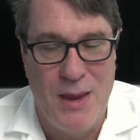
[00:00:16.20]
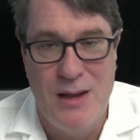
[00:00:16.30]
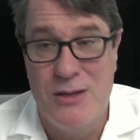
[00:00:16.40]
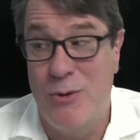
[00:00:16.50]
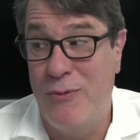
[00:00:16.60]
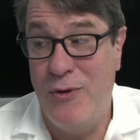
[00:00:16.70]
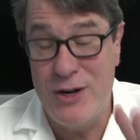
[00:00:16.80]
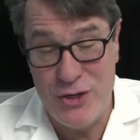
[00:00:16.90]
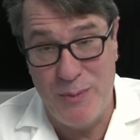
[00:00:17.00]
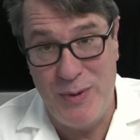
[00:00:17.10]
So before I
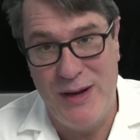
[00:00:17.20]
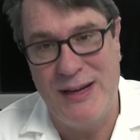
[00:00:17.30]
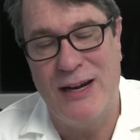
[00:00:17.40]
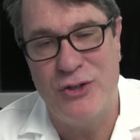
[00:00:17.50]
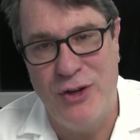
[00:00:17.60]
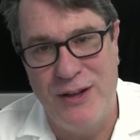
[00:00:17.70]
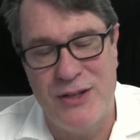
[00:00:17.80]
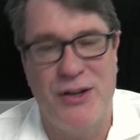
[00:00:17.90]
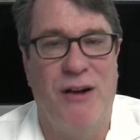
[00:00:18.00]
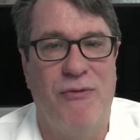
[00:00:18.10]
jump in and kind of show you the
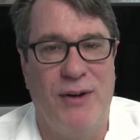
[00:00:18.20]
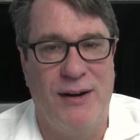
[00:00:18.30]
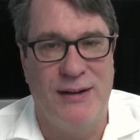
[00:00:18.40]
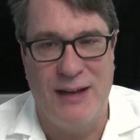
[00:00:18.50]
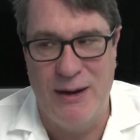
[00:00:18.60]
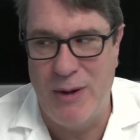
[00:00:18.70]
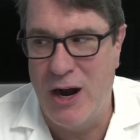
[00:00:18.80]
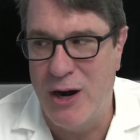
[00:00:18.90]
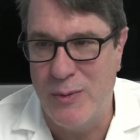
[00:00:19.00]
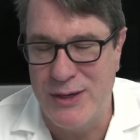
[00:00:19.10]
software and kind of my
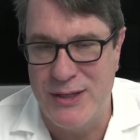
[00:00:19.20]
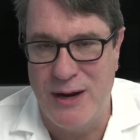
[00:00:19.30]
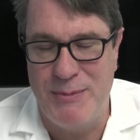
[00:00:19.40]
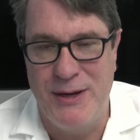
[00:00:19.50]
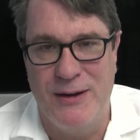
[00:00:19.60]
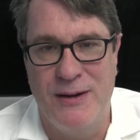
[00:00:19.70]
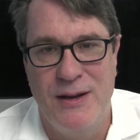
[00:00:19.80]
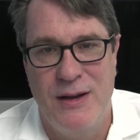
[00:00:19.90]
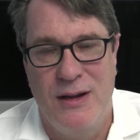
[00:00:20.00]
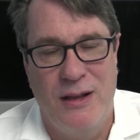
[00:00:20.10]
hardware setup here,
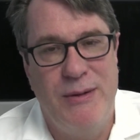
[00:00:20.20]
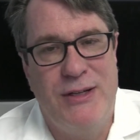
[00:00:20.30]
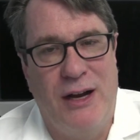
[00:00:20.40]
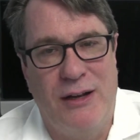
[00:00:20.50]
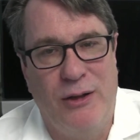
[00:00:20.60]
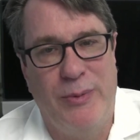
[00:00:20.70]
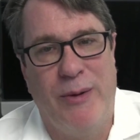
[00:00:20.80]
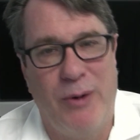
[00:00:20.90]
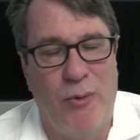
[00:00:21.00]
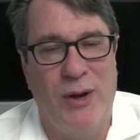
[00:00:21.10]
let me talk a little bit
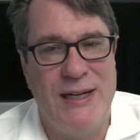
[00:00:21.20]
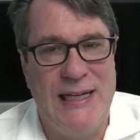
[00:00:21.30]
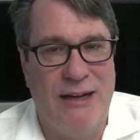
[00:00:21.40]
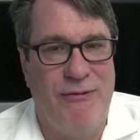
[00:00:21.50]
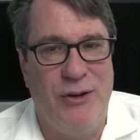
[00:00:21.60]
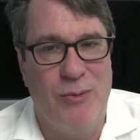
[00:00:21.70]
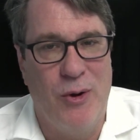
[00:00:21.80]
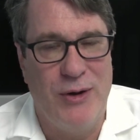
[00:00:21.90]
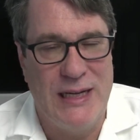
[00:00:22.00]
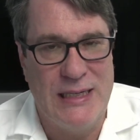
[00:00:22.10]
about what DFU
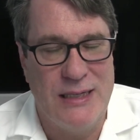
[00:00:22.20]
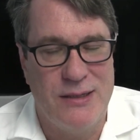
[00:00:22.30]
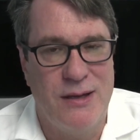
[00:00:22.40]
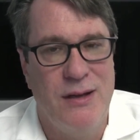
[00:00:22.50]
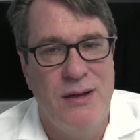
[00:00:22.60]
mode is.